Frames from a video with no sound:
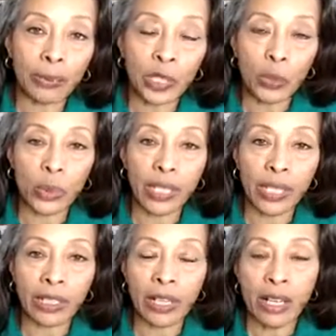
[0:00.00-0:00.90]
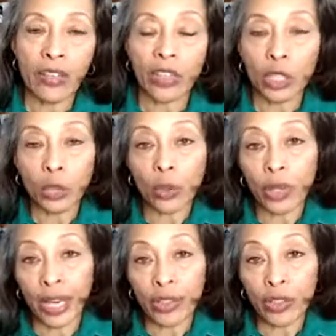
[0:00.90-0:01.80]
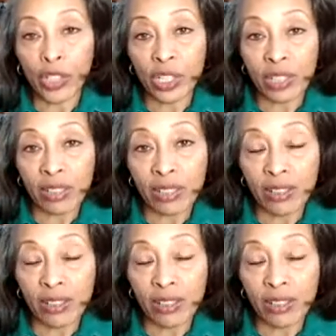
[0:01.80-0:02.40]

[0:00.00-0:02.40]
between the lower energies